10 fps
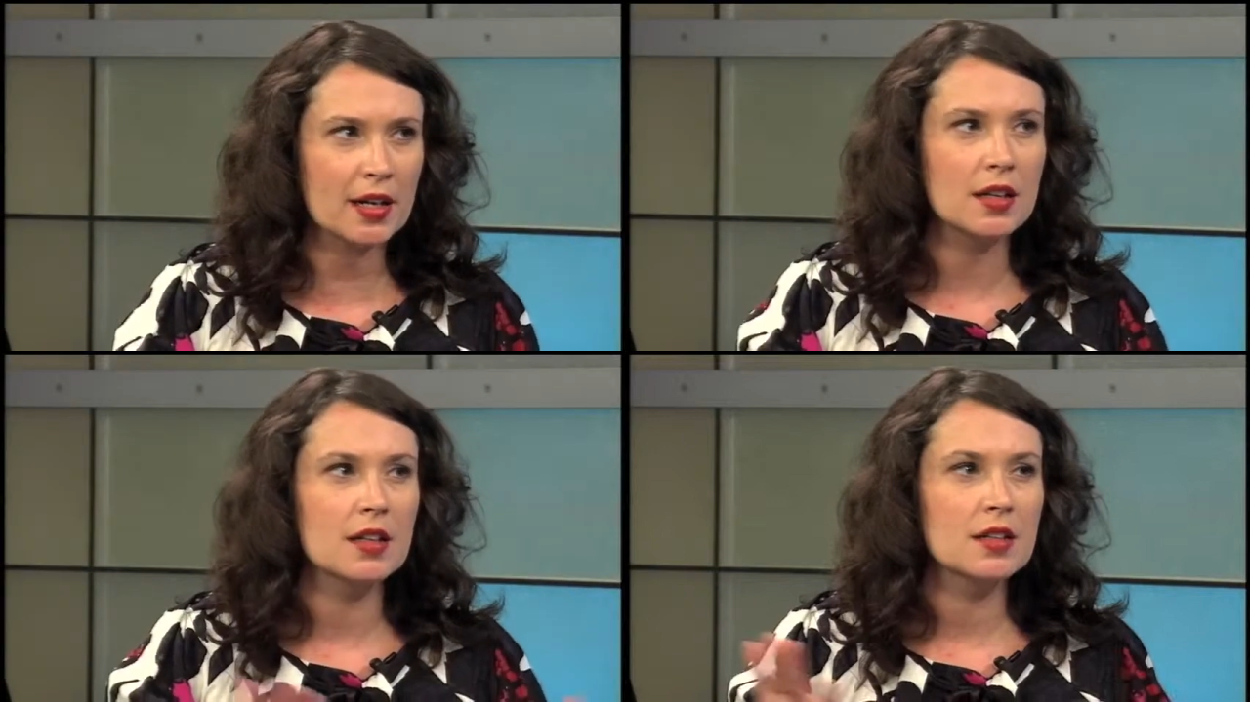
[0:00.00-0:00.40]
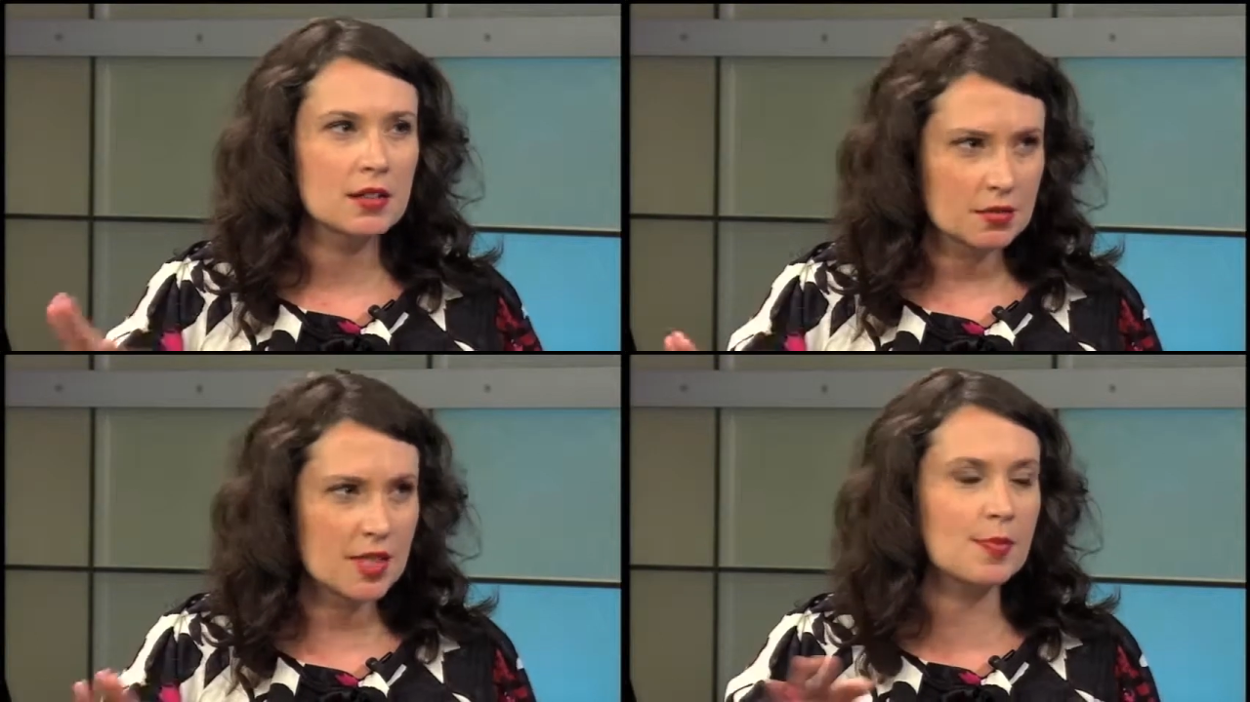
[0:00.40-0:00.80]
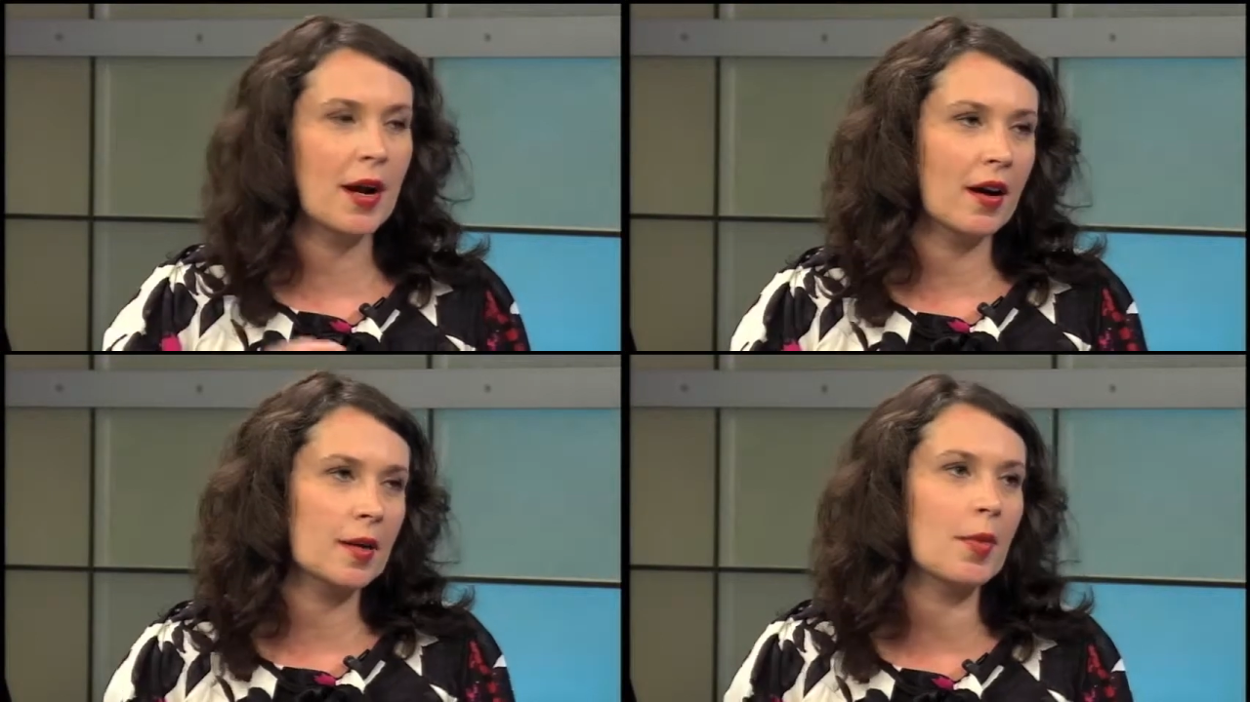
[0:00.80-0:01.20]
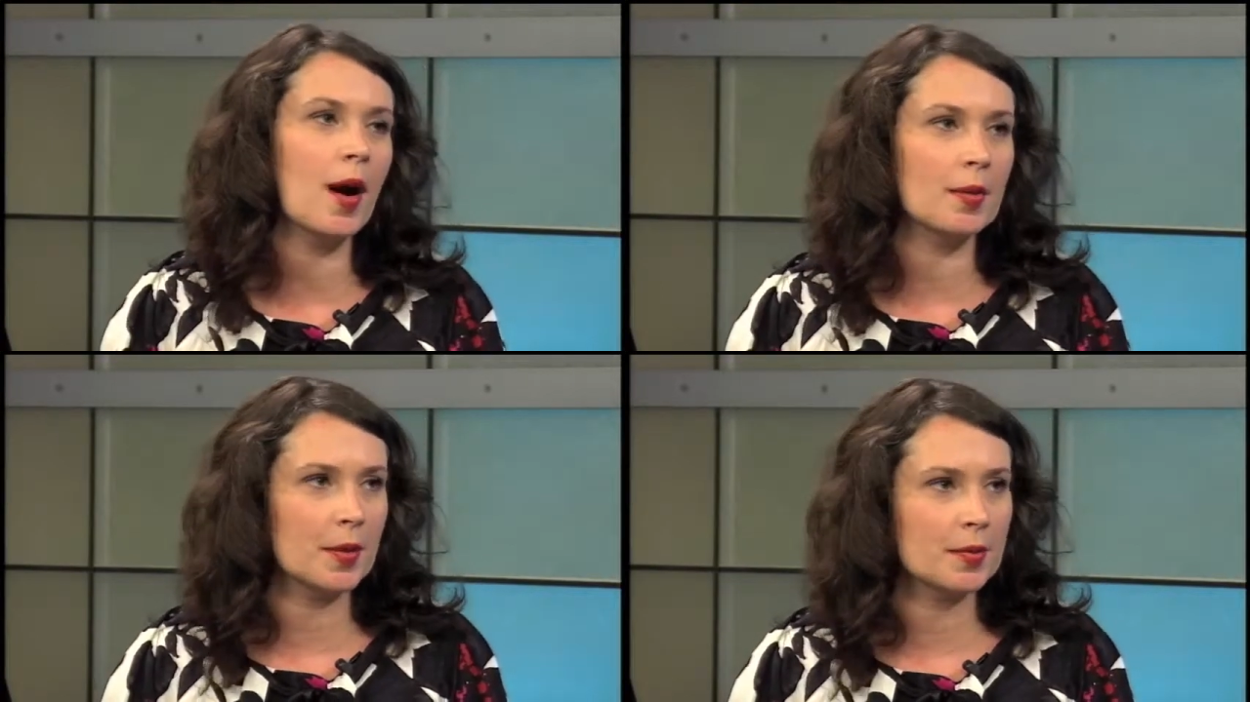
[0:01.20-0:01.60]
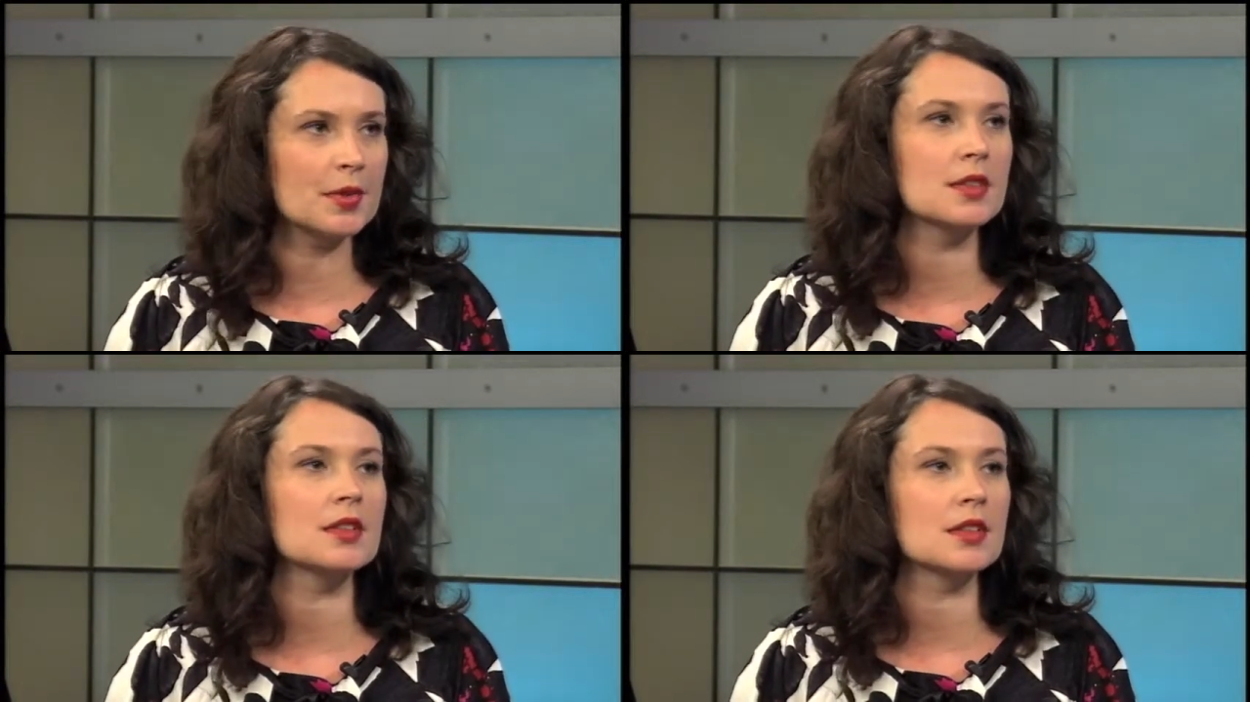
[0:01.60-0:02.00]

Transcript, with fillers: exactly disparity problem. Still